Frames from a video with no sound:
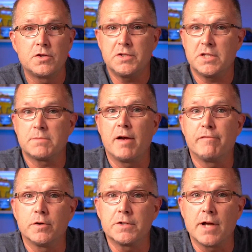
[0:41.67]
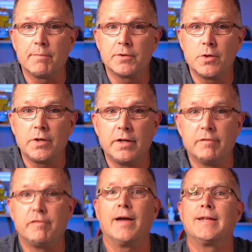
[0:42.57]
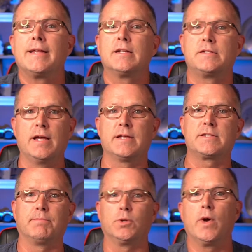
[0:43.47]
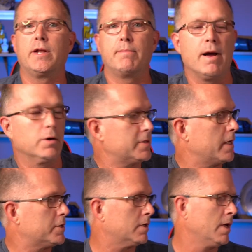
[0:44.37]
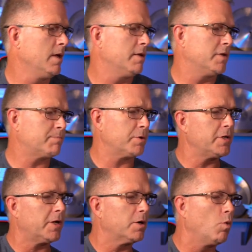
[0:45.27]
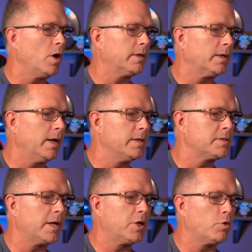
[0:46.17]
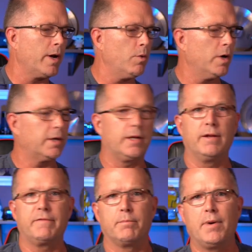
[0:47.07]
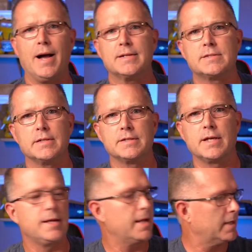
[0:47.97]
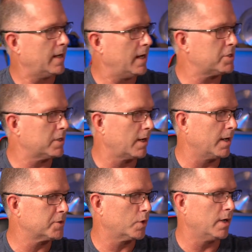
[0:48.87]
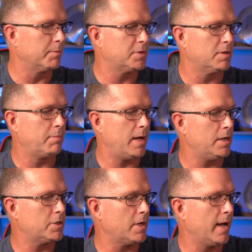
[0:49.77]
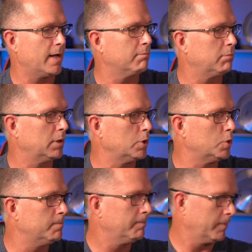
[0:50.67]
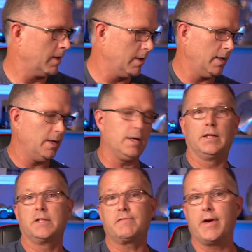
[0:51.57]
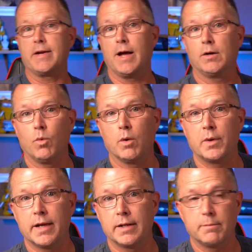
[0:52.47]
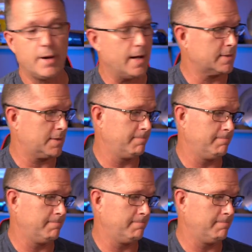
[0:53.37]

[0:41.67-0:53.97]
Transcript: this is my first opportunity to finally get a test of Bluetti power station. This particular one is a gray one, and if the box is any indication, it also comes in beige and blue. Let's find out what we get in the box.